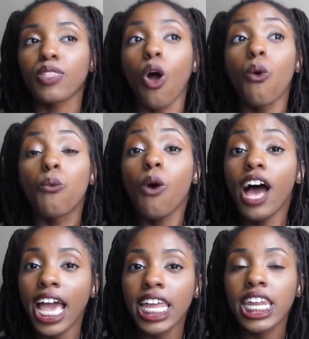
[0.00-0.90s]

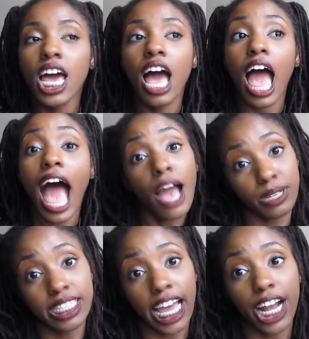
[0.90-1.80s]
One, I
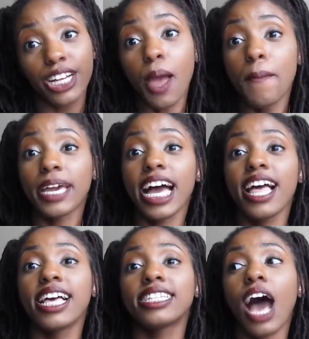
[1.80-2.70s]
was scared
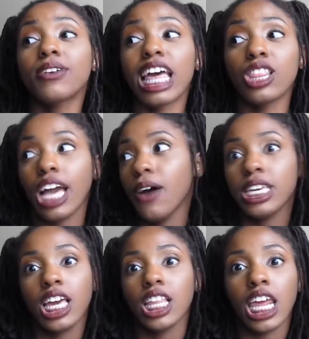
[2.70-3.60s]
because I was like, look how
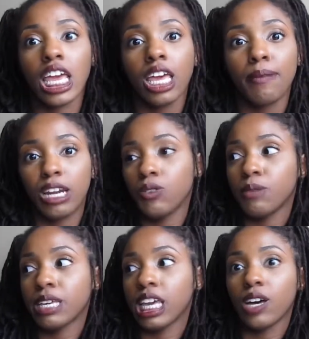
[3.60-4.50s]
he yelling at him. I don't
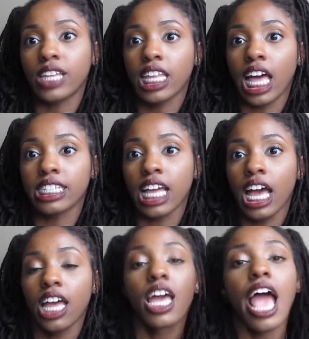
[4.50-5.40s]
want to be yelled at like
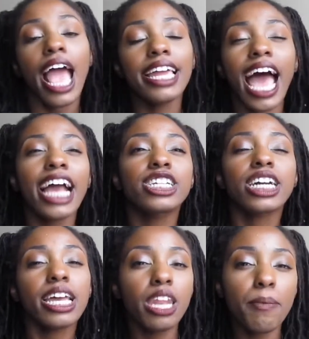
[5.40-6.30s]
that. And
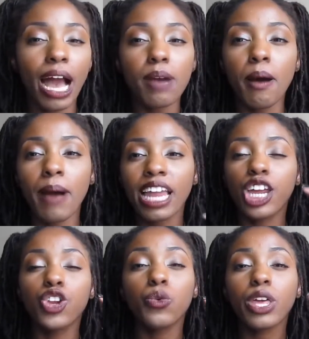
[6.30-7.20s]
I, in the back of my mind, I
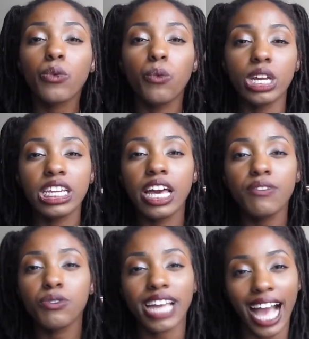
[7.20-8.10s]
knew he wouldn't
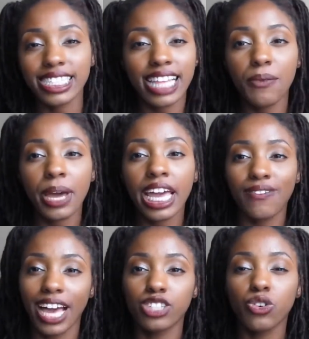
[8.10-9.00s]
have reacted that way
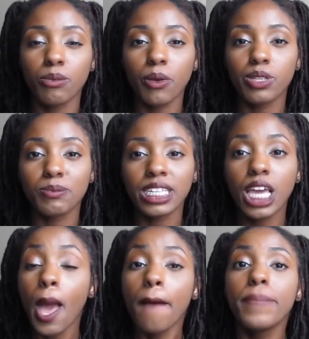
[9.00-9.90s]
if I had told him it was me.
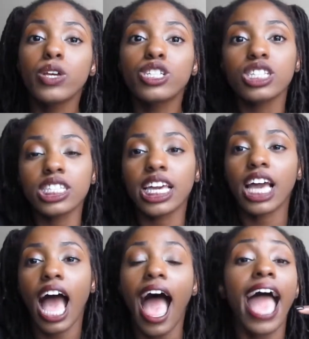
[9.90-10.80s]
But it was just
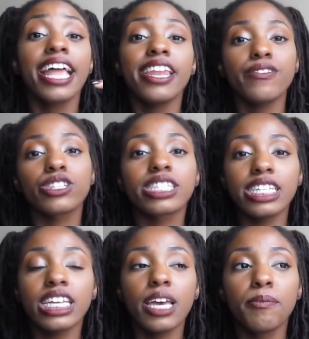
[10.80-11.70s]
like, I had never
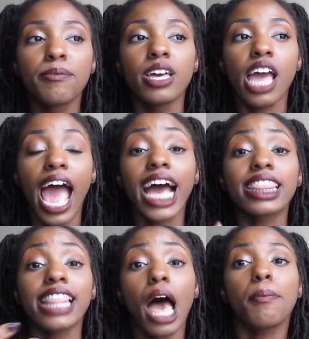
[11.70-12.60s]
seen him
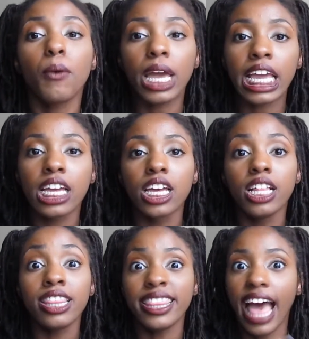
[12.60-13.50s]
at that point
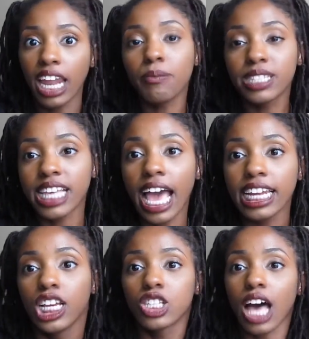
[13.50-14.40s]
that
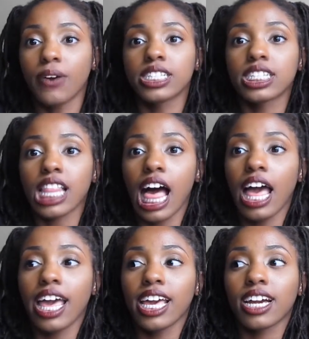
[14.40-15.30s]
upset. So I was just
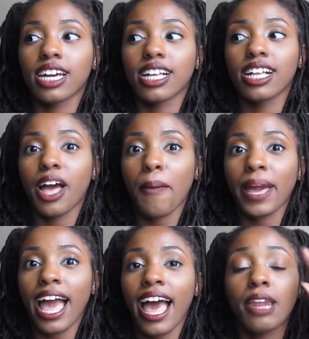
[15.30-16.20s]
like, oh
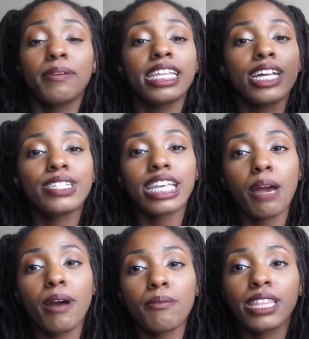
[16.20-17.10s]
my God. But then there was a
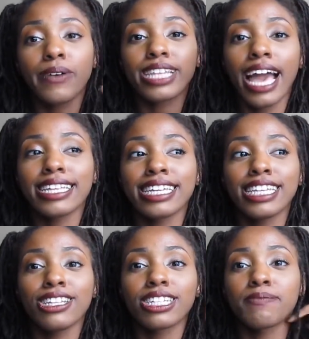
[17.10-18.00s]
second part of me that was like,
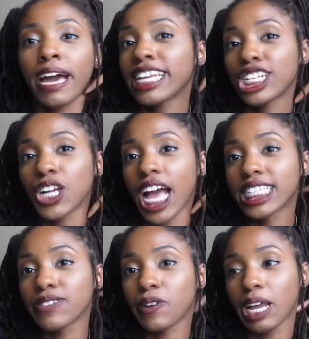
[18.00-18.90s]
he looks mighty
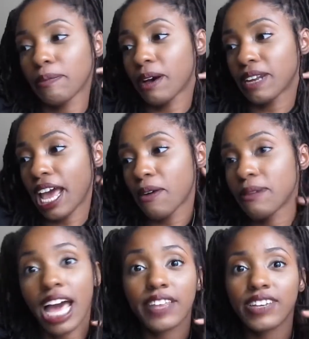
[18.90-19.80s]
attractive right about now. I'm
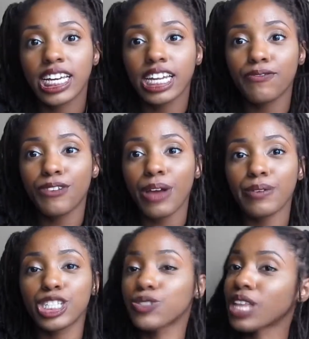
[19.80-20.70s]
not even gonna front with you.